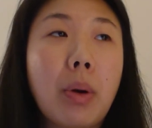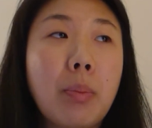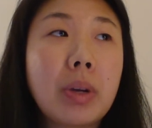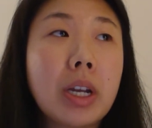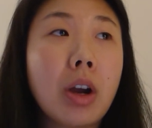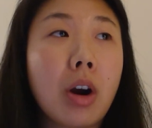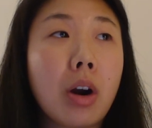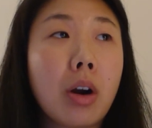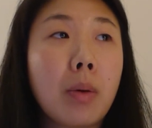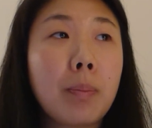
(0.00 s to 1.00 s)
when we
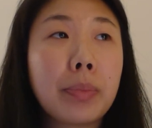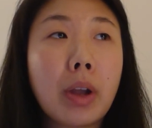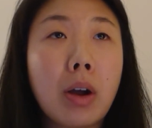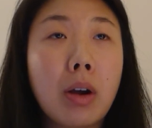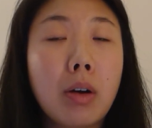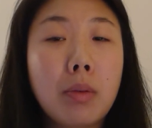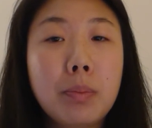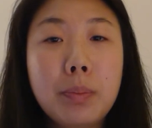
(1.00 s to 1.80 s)
are a